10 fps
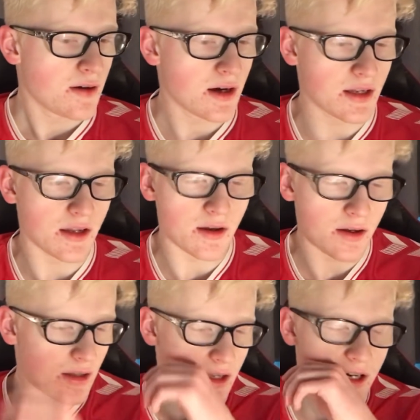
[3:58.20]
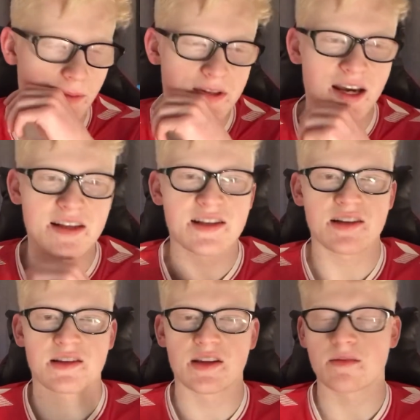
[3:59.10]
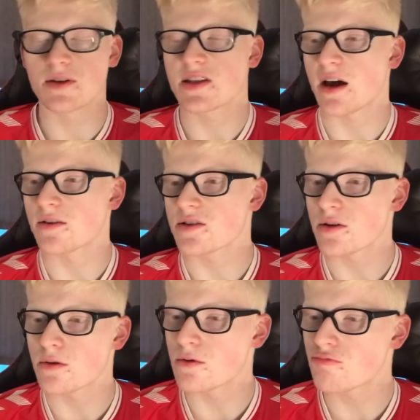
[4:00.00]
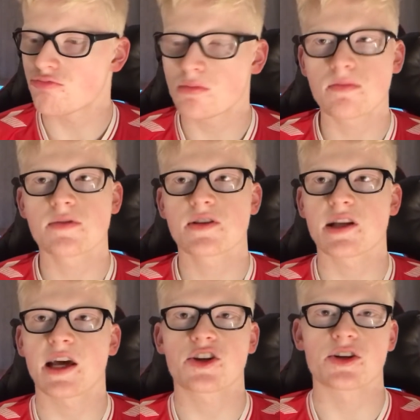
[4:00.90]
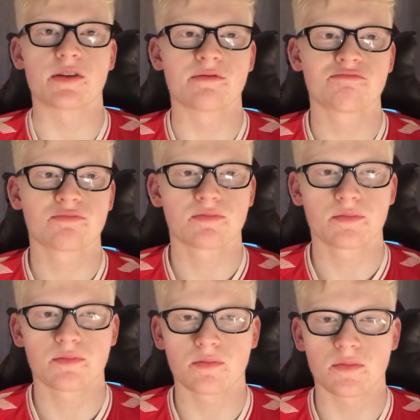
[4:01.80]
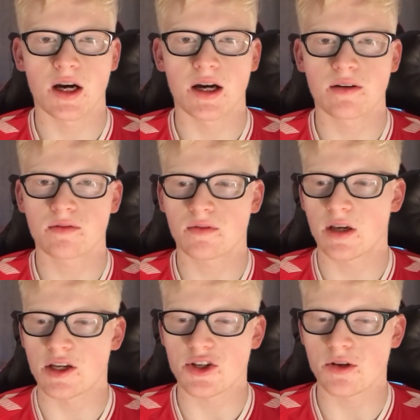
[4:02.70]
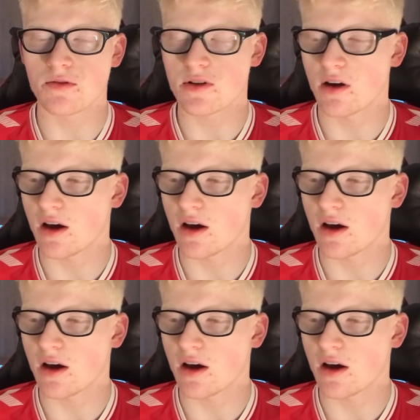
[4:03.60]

And then he comes out and says that it was down to selection issues.